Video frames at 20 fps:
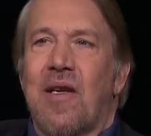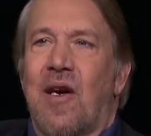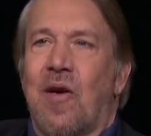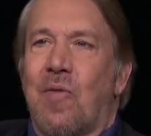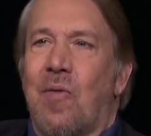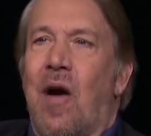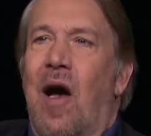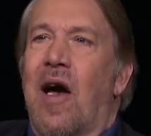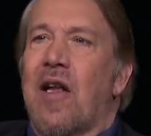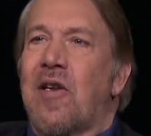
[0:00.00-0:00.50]

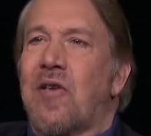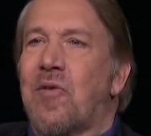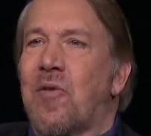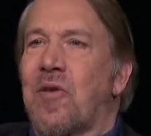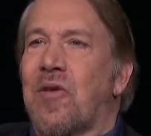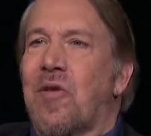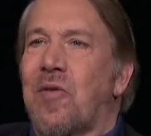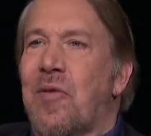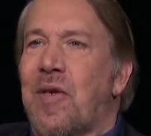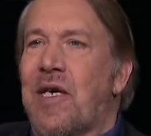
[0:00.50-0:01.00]
Iran and
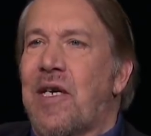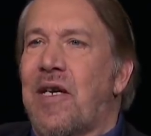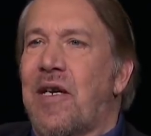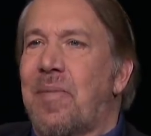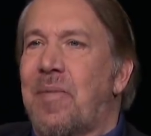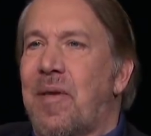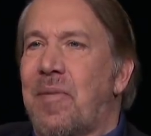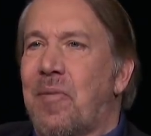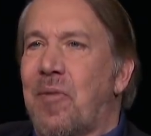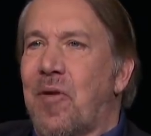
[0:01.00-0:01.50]
North Korea
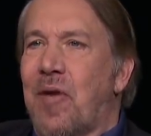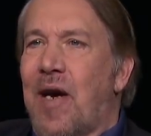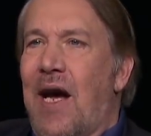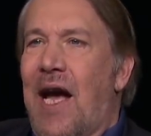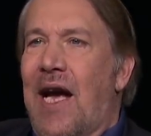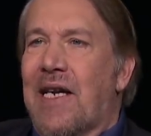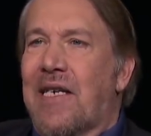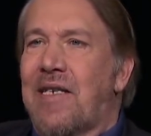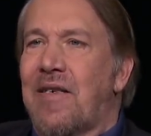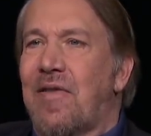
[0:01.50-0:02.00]
have been more
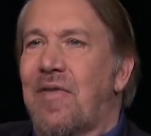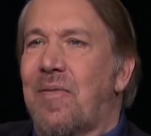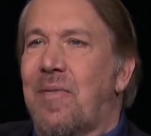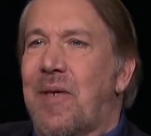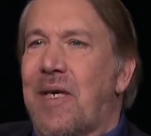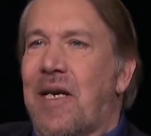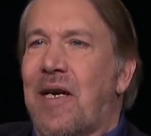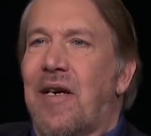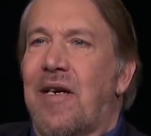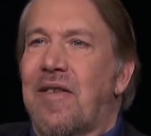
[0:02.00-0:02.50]
active
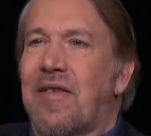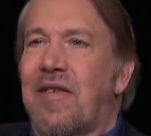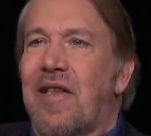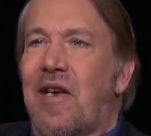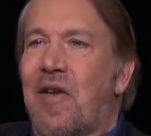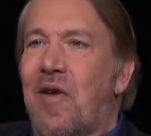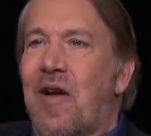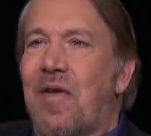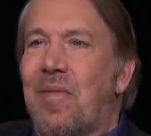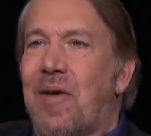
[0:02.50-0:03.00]
because they
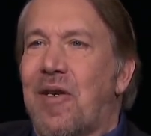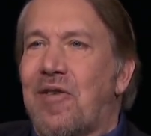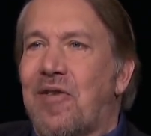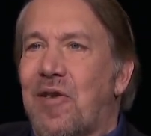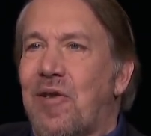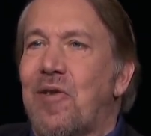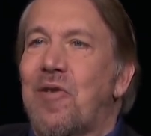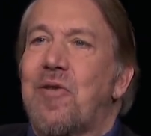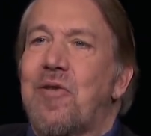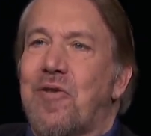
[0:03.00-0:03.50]
don't have much
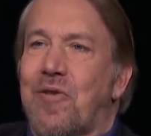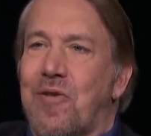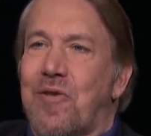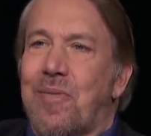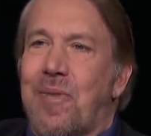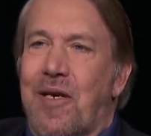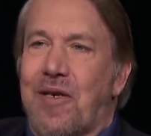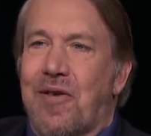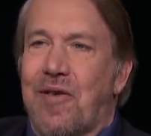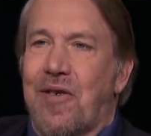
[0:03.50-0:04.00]
to lose, or
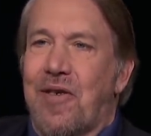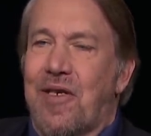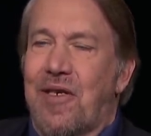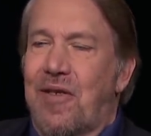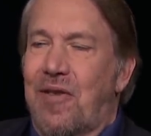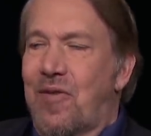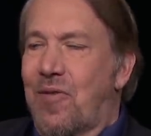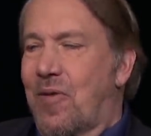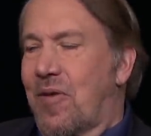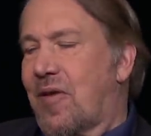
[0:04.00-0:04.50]
especially
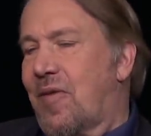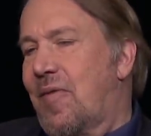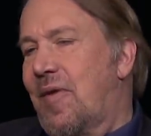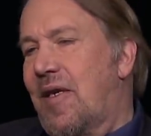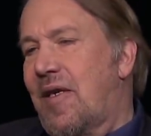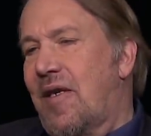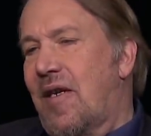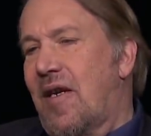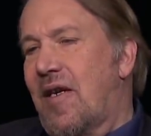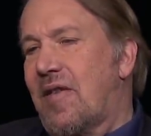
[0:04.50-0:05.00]
North
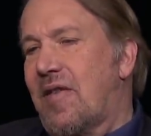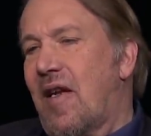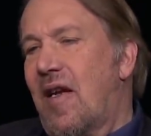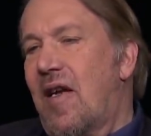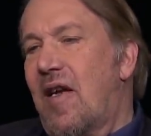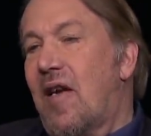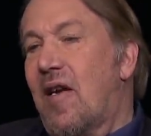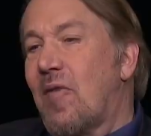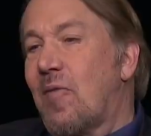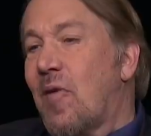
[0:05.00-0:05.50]
Korea does.
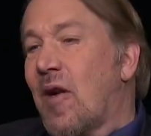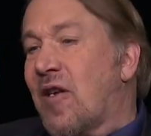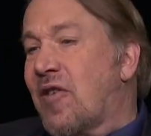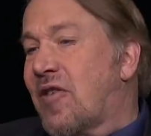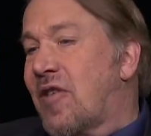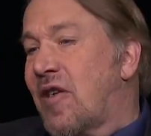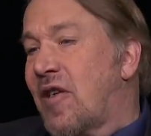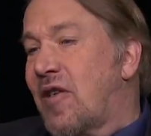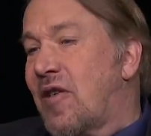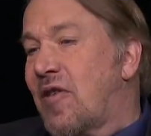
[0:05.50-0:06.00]

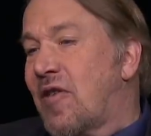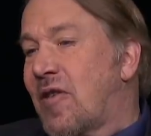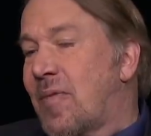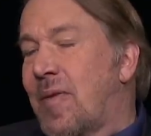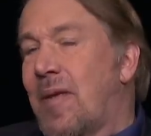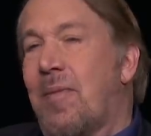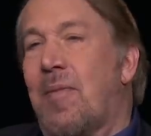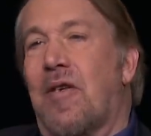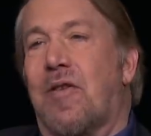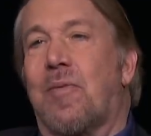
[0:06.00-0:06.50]
Russia used to
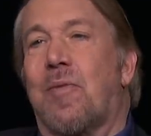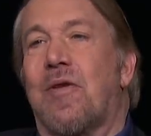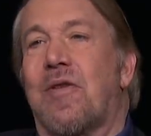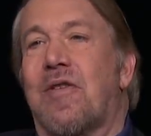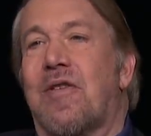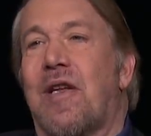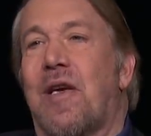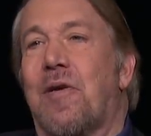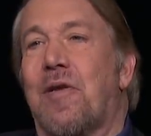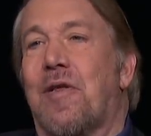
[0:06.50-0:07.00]
be much more
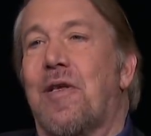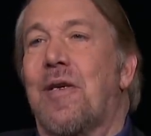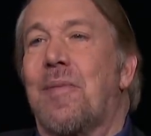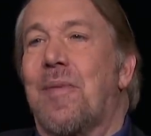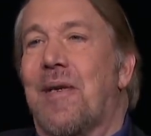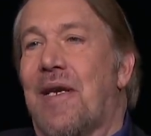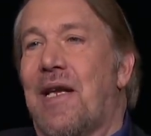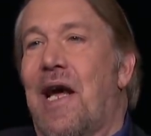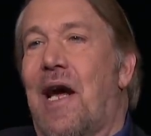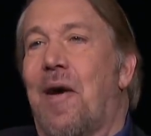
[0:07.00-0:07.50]
stealthy,
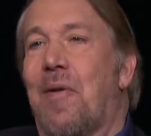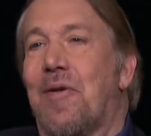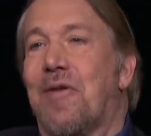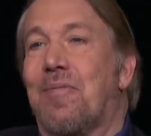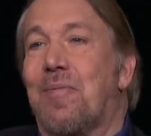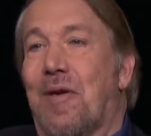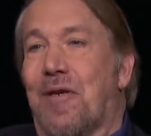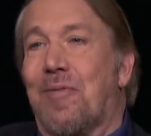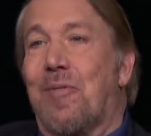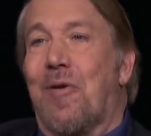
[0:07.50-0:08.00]
but now
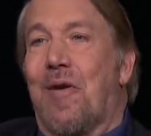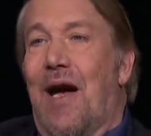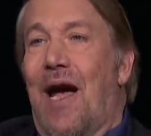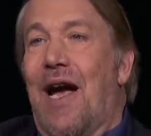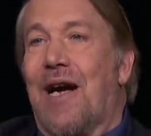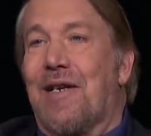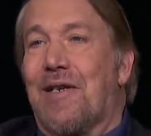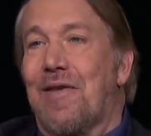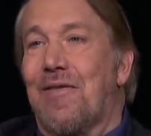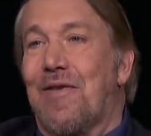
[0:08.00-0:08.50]
it's much more
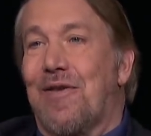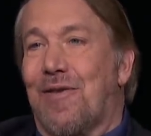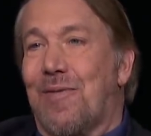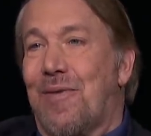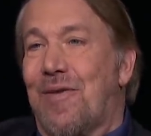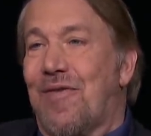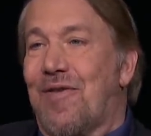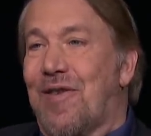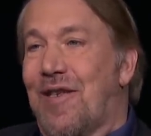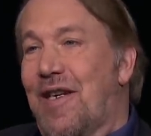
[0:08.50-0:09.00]
active, as
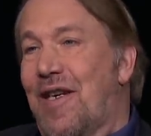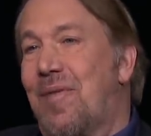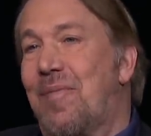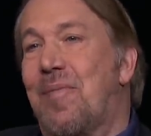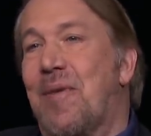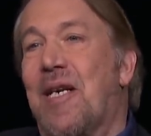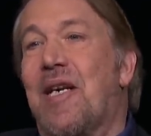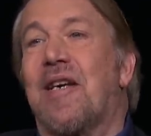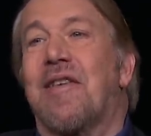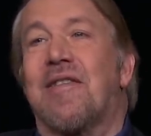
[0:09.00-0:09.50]
we've seen,
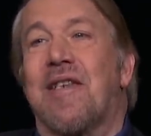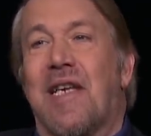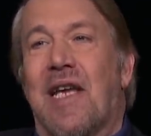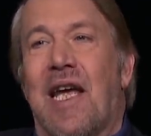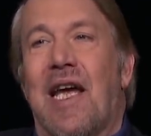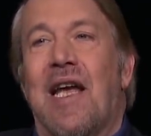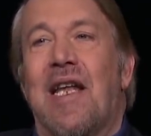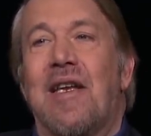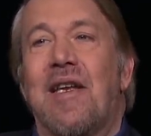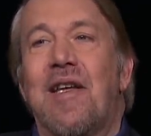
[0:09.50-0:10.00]
because,
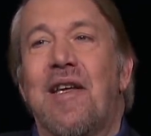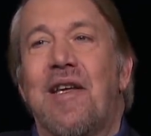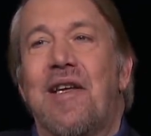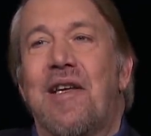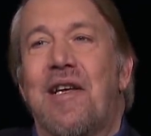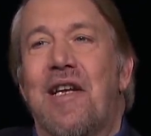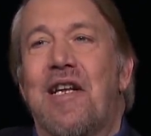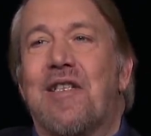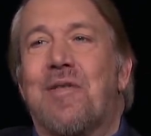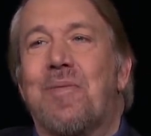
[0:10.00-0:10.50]
again,
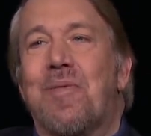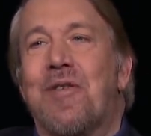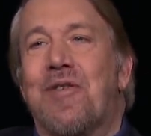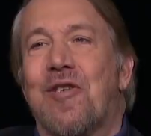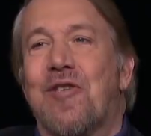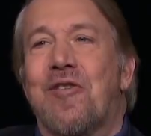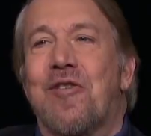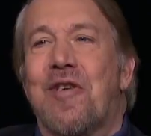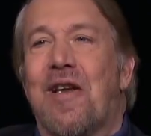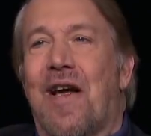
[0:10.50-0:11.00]
its
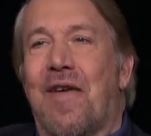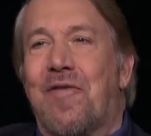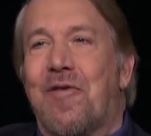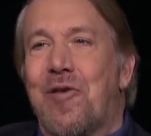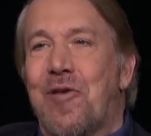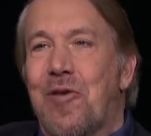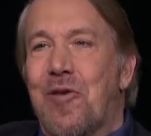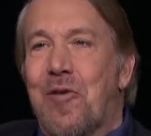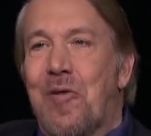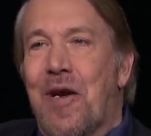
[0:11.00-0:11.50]
position after
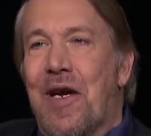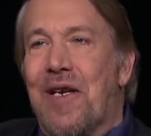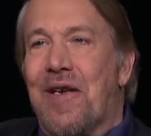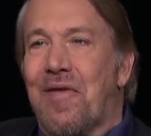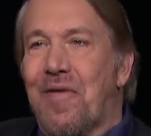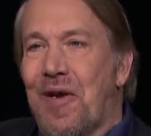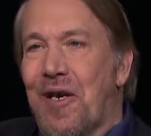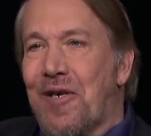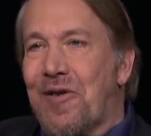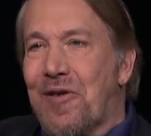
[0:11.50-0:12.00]
the Ukraine
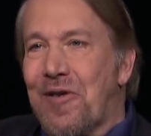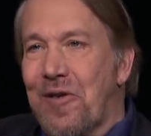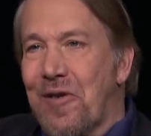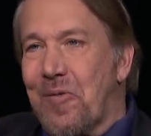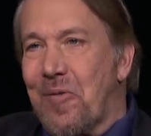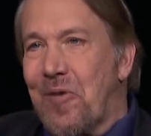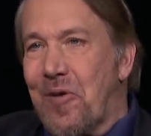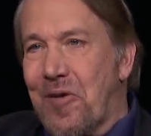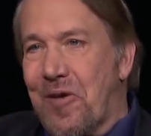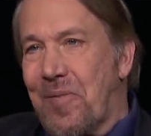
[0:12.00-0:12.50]
invasion, the
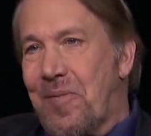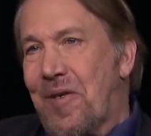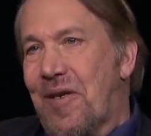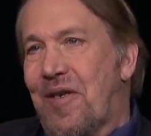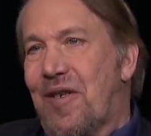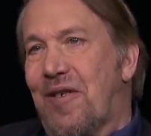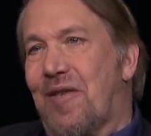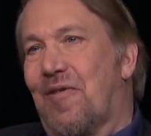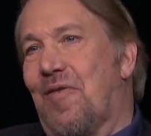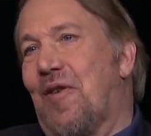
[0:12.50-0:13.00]
world
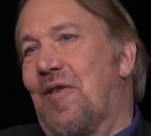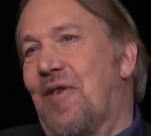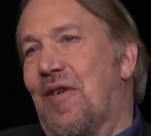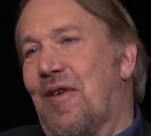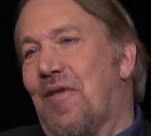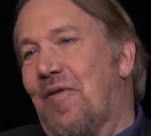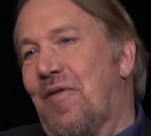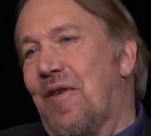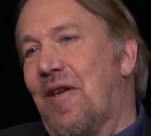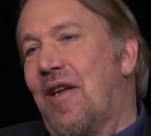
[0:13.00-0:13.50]
community is very
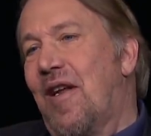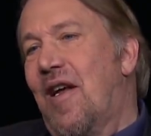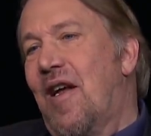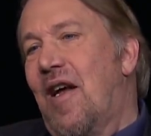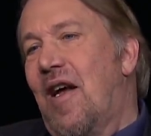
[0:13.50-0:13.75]
different.